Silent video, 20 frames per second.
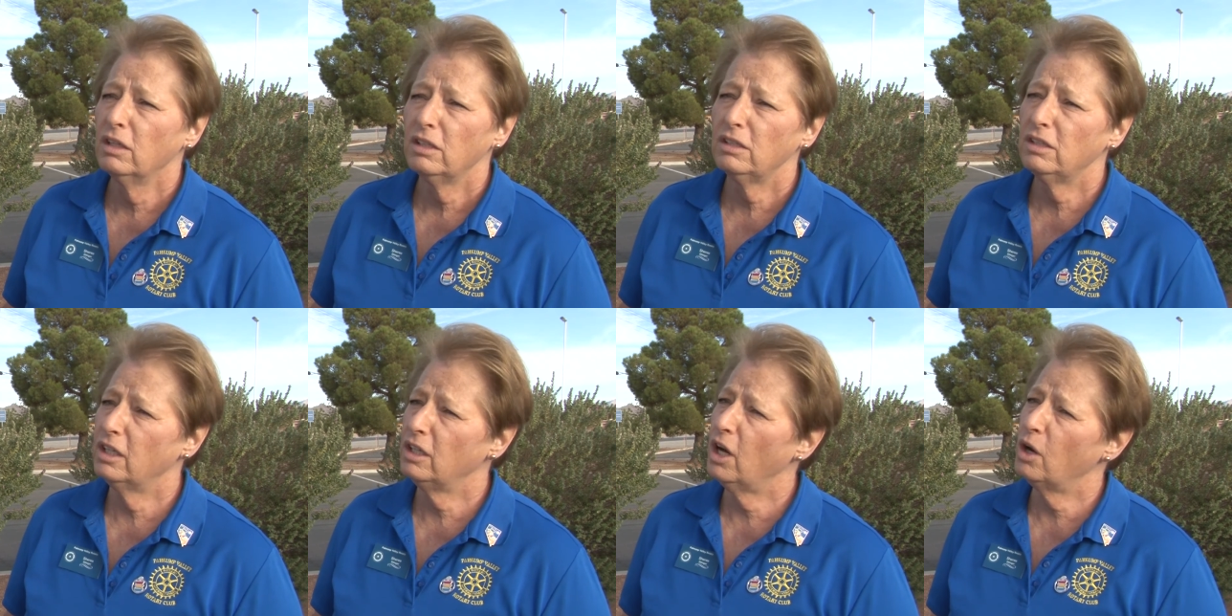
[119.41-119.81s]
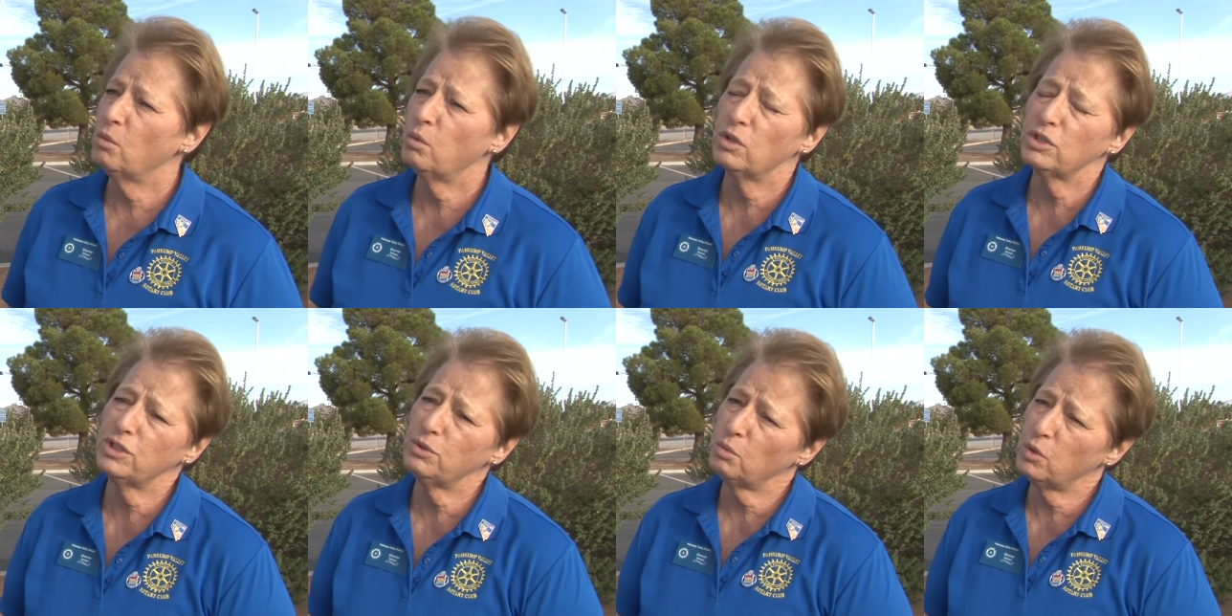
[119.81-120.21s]
Right. You know,
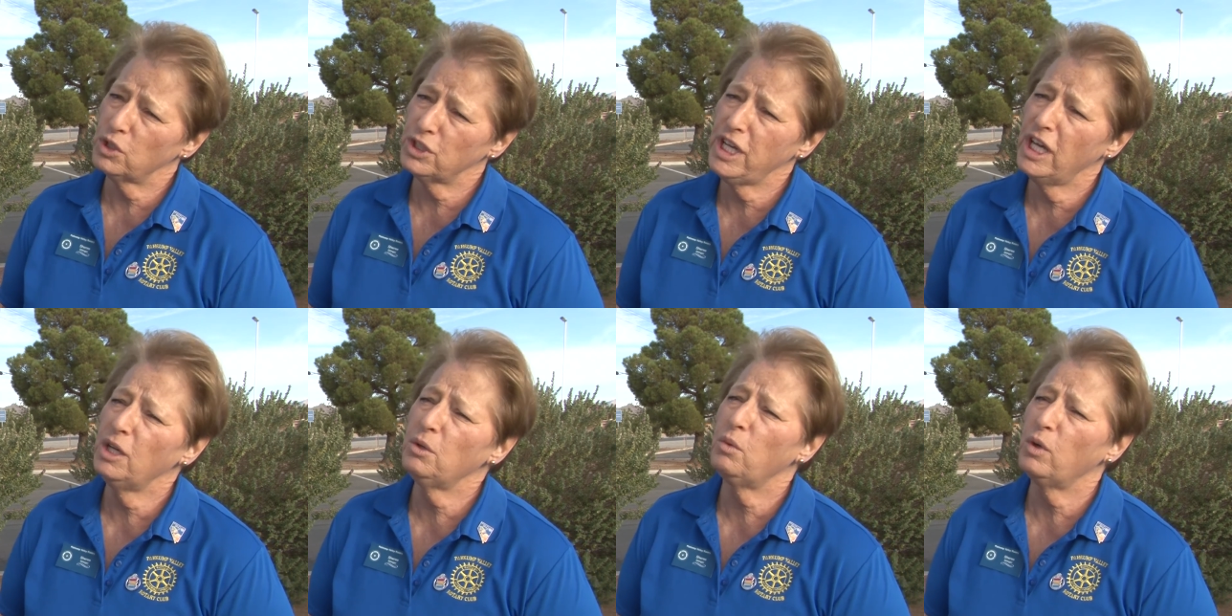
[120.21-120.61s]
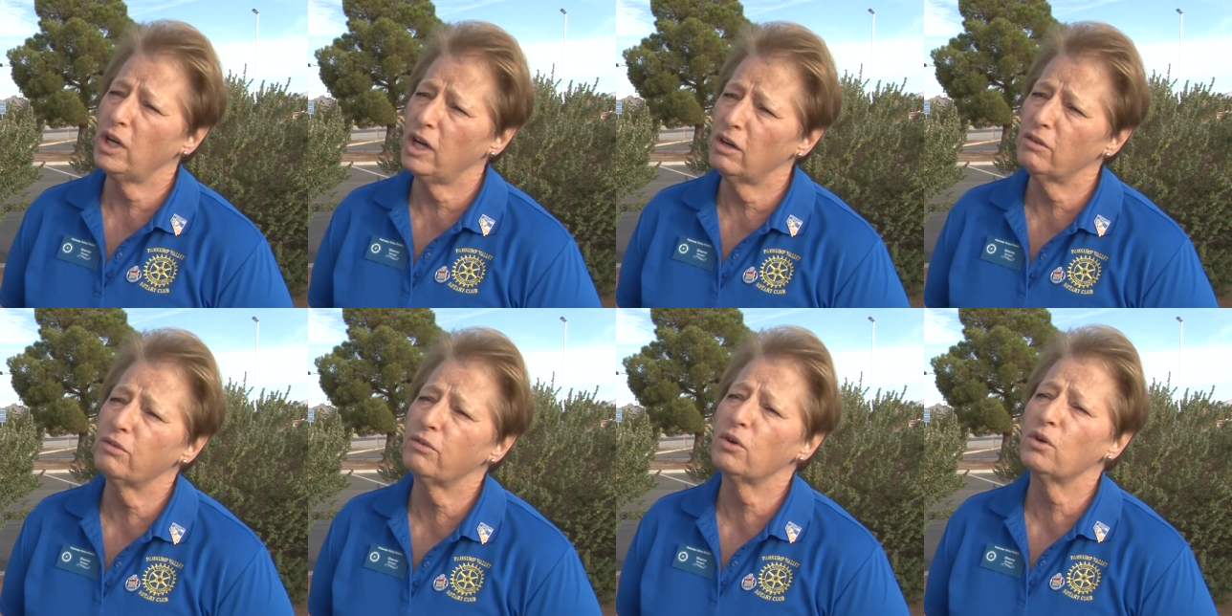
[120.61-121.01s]
we'll, we'll take
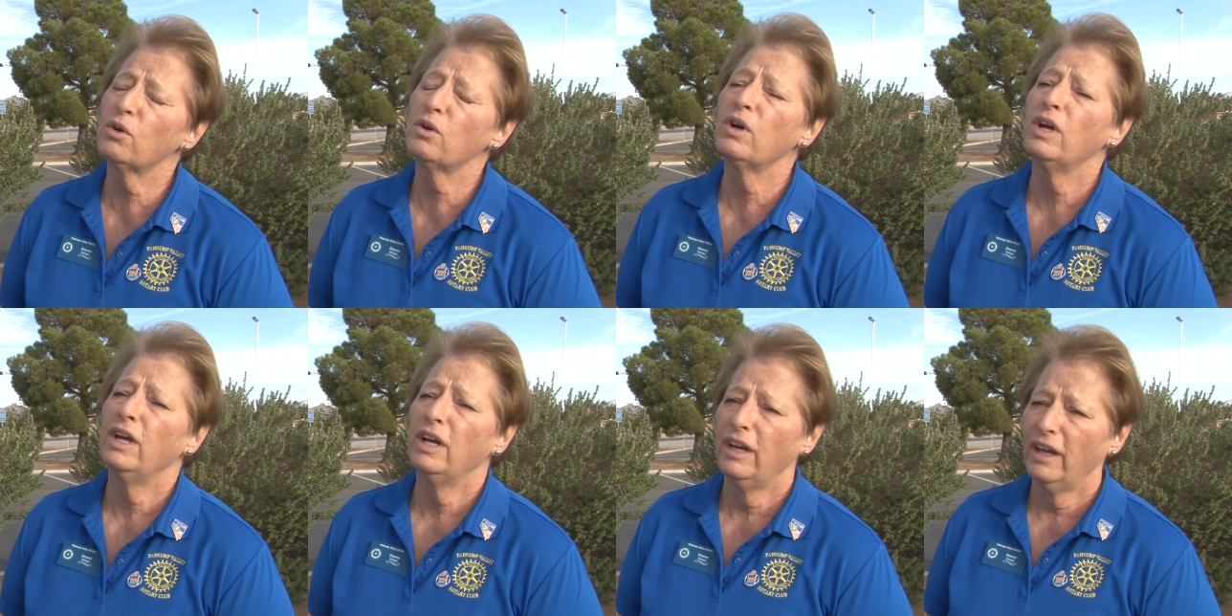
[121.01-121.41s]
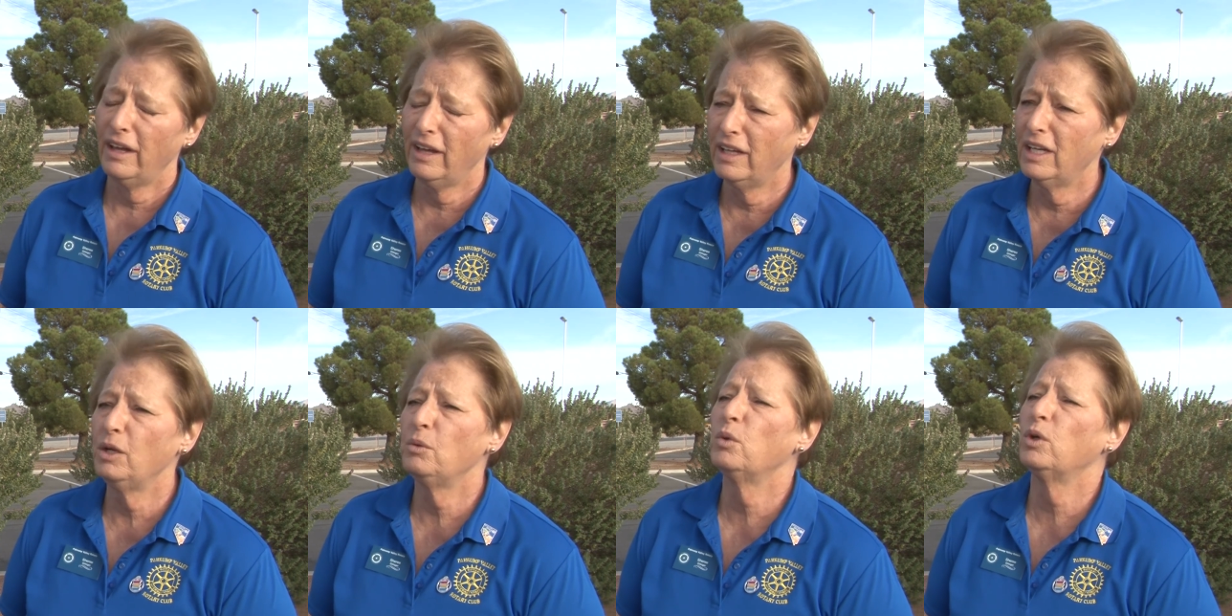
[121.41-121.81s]
whatever
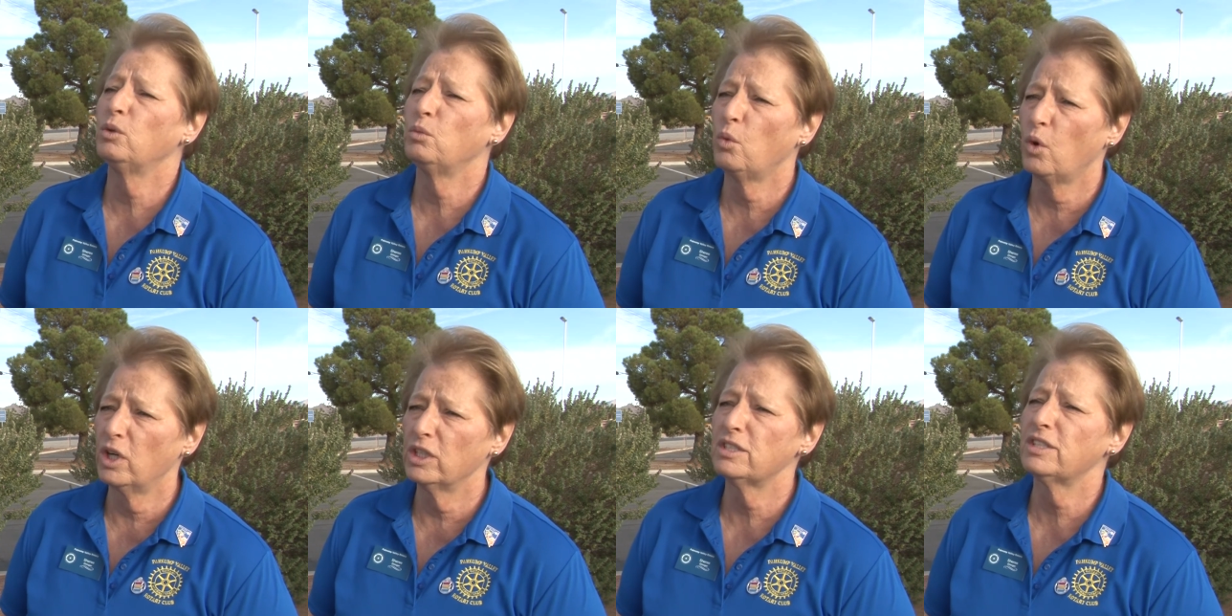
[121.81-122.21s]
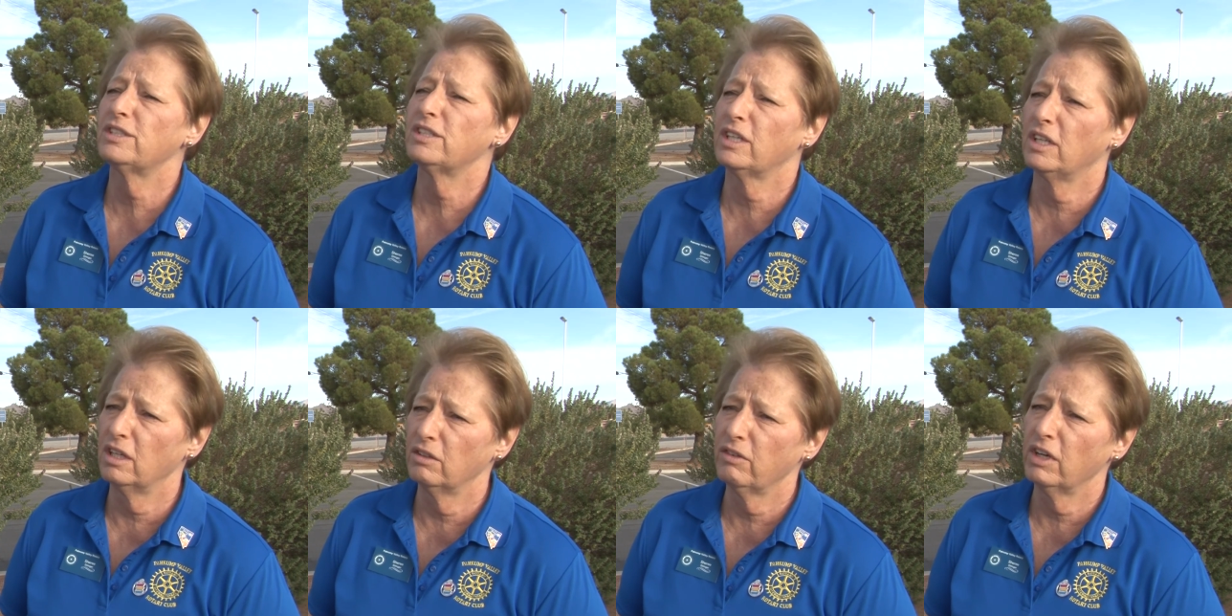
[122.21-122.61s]
anyone wants
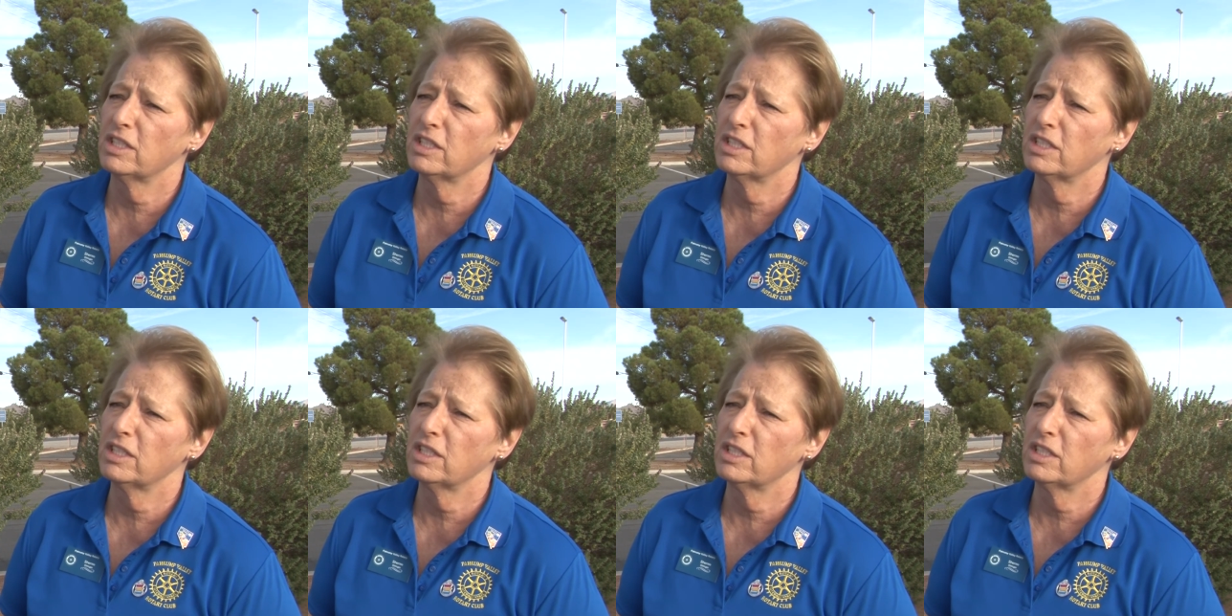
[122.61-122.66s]
to give